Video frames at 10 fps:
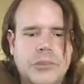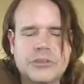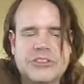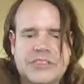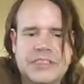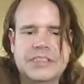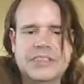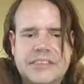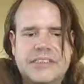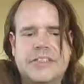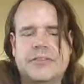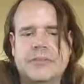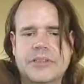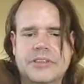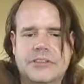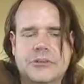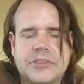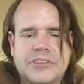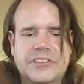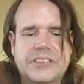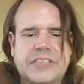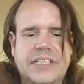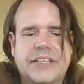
opinionated or partisan.